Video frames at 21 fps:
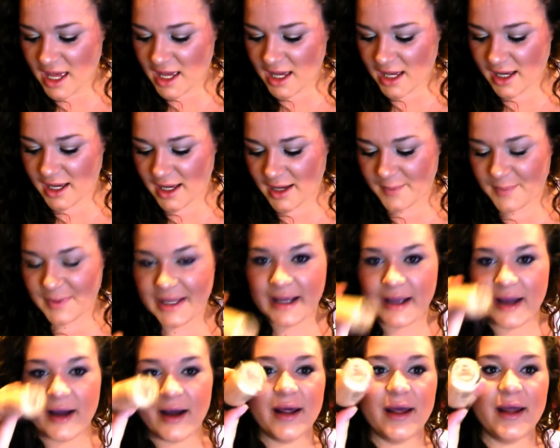Um, and I
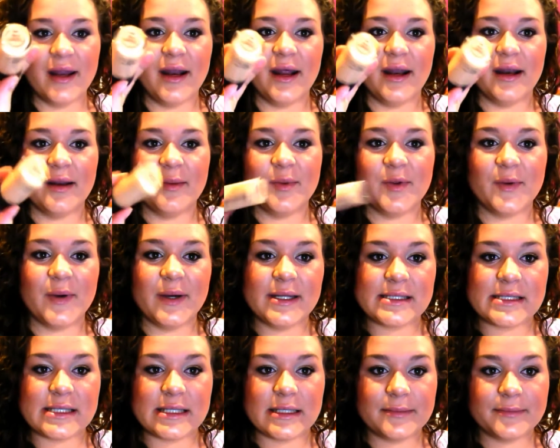got it in
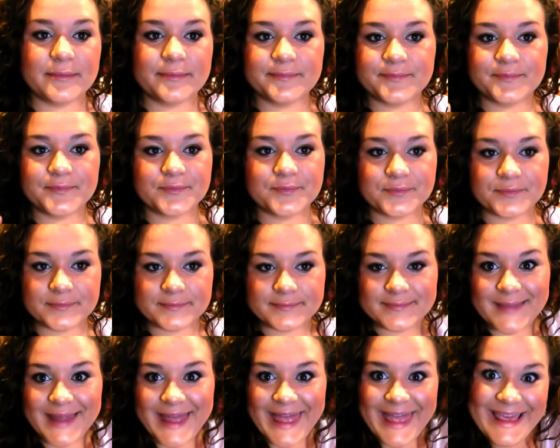NW18.
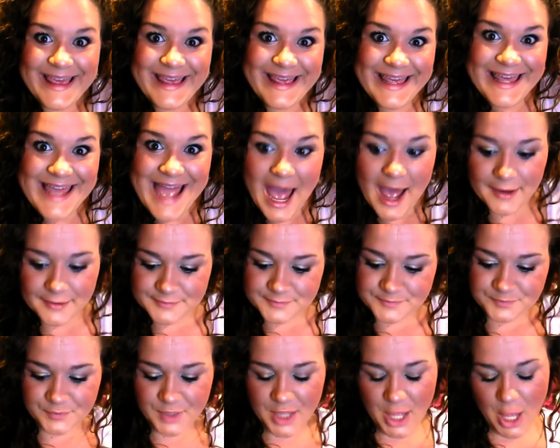
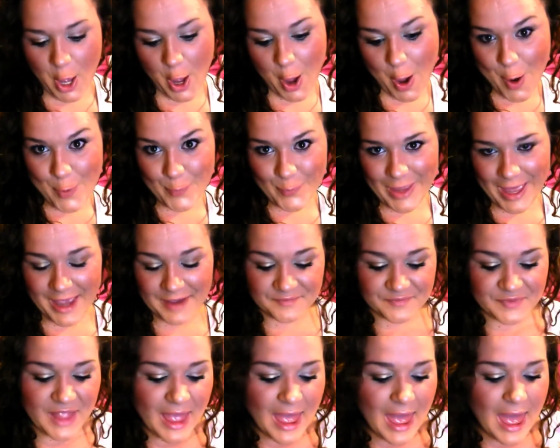Yeah. Okay.
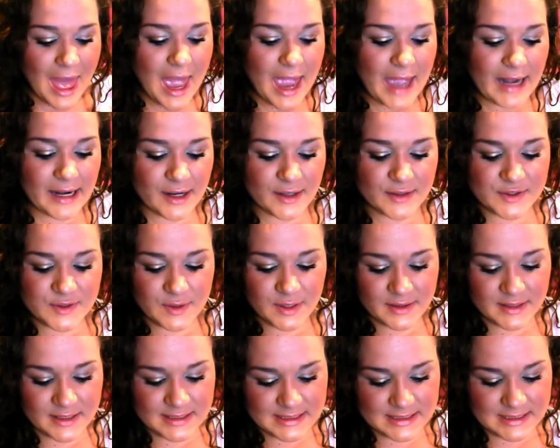And I also
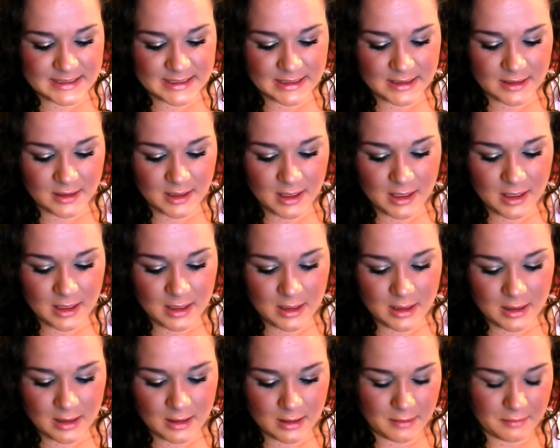got the Stila.
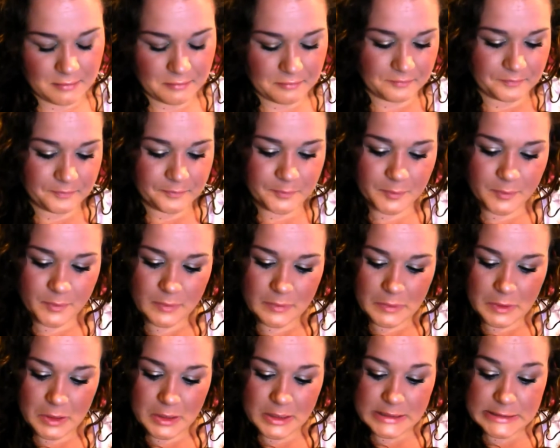Um,
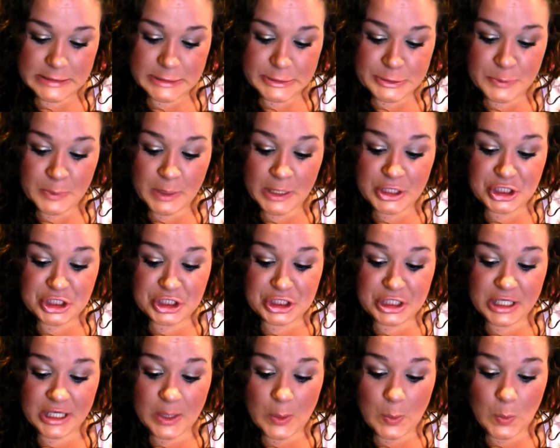smudge
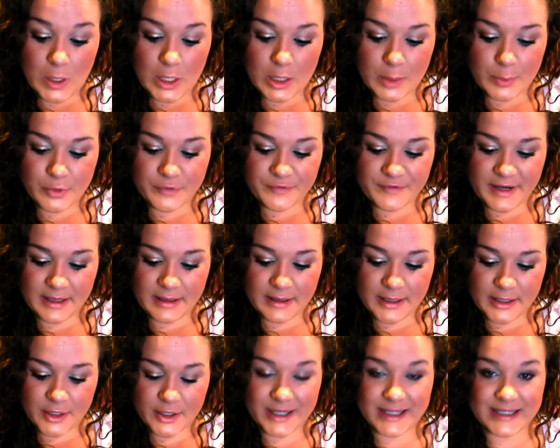stick, waterproof
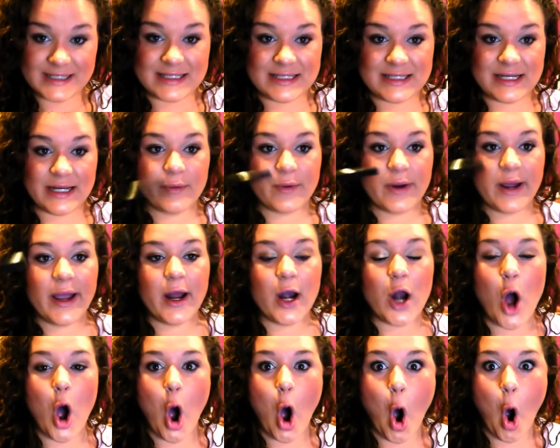eyeliner in Stingray. And
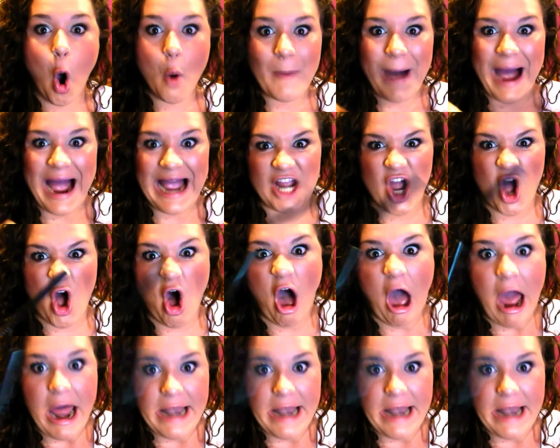oh my god.